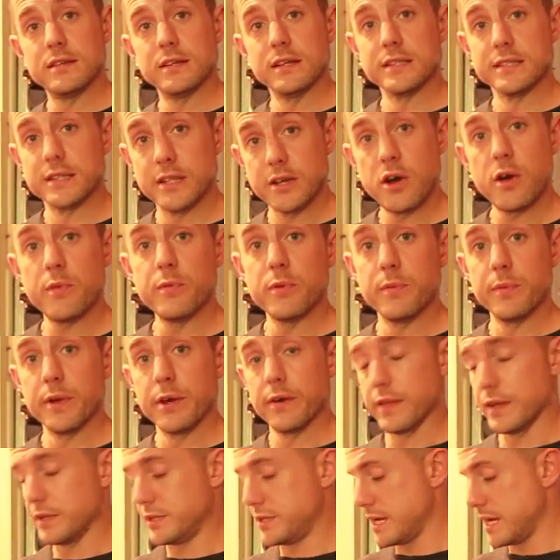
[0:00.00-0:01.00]
the almond
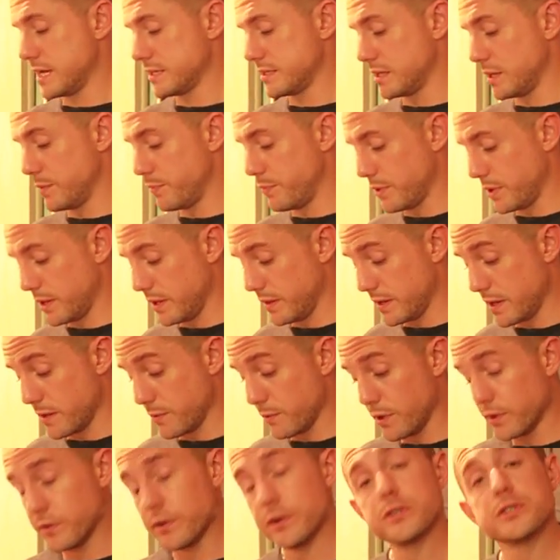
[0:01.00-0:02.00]
meal that Chastity put in
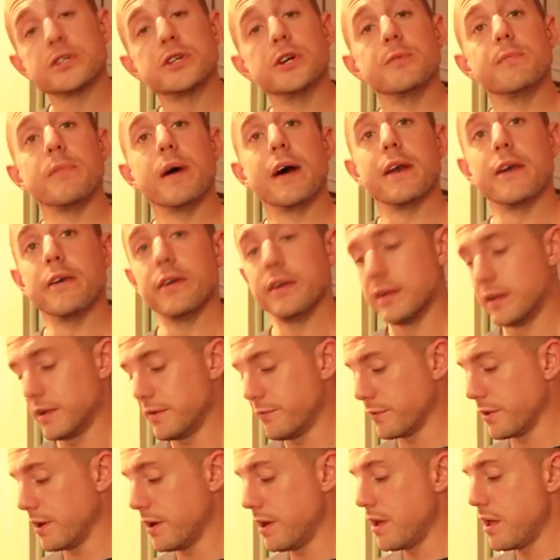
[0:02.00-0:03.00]
there. Whether it's good, bad, or
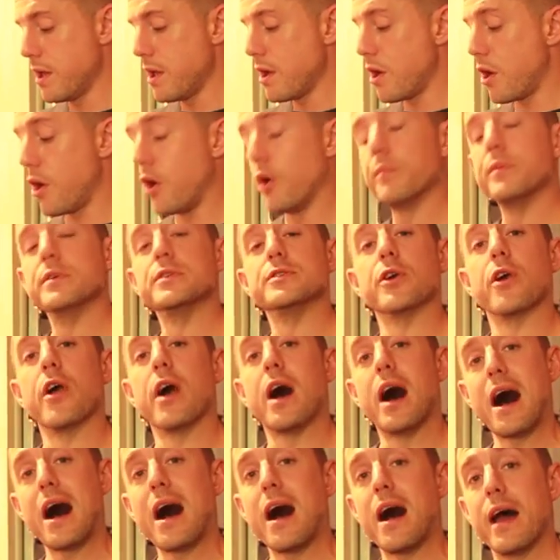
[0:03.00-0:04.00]
indifferent, almonds are
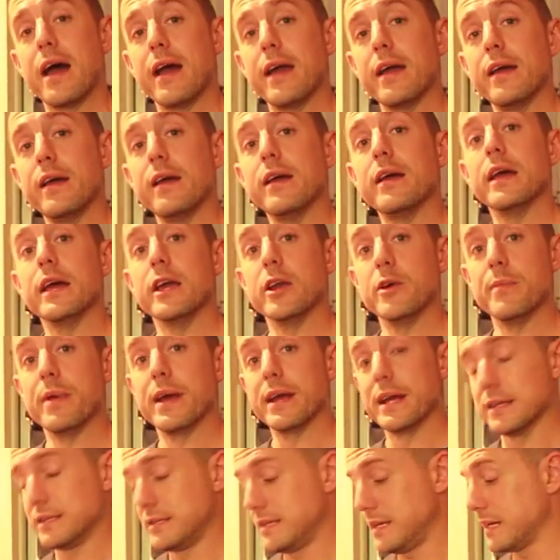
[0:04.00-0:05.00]
high in
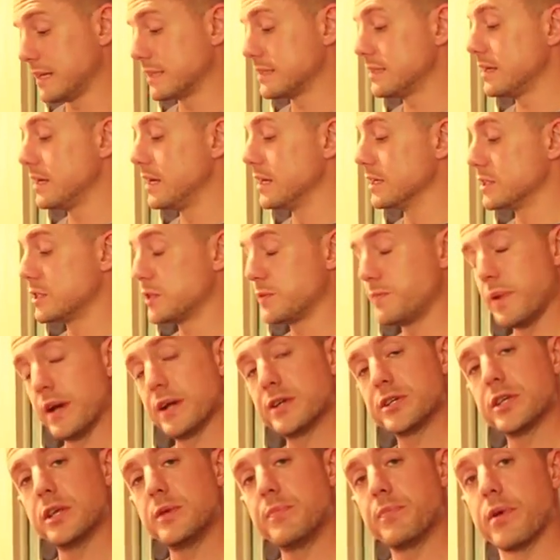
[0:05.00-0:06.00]
omega-6,
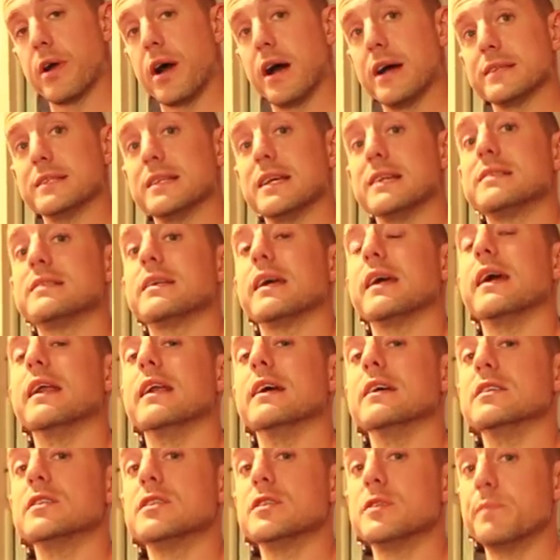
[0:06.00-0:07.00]
especially processed and
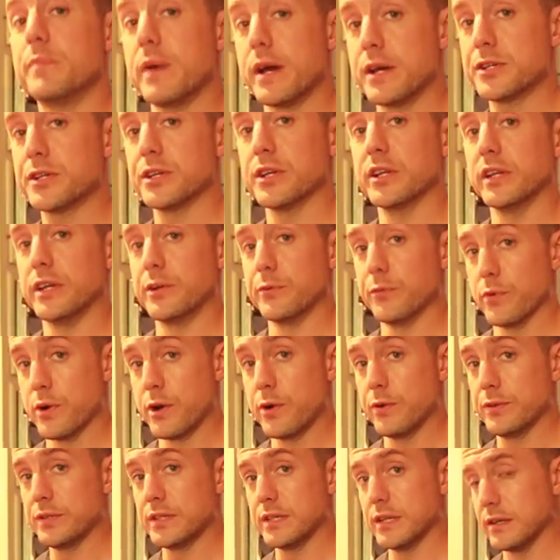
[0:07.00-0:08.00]
especially
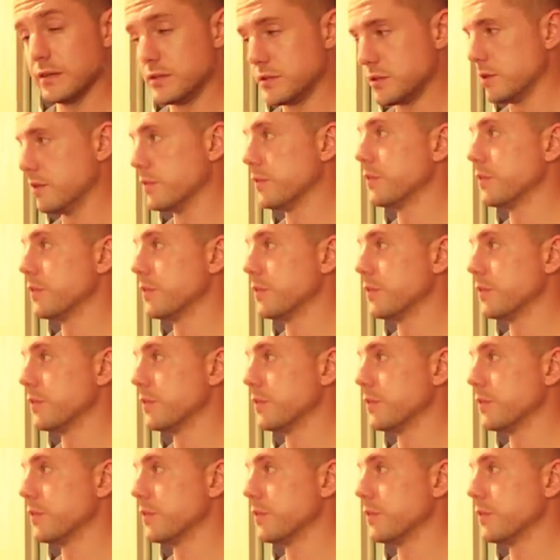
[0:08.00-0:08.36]
roasted. So